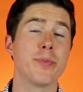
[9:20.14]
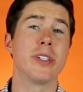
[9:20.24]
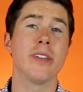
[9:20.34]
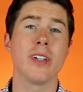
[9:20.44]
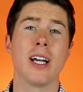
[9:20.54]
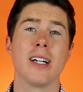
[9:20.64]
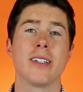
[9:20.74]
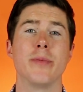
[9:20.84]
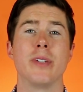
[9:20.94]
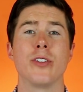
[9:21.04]
specific
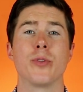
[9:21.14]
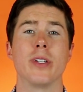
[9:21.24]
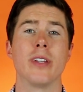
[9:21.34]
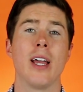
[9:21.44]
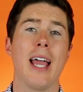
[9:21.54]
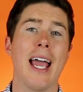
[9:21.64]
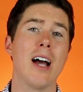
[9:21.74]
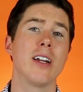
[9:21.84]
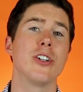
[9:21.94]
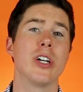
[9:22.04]
concept deals with
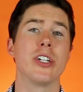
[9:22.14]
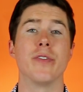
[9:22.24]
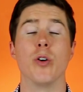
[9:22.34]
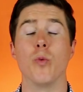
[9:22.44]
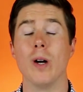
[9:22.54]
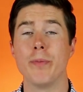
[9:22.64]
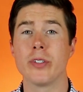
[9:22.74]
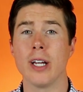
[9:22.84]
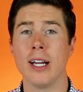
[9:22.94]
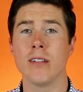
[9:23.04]
how to judge if a
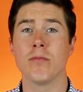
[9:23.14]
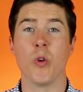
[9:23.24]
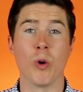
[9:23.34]
website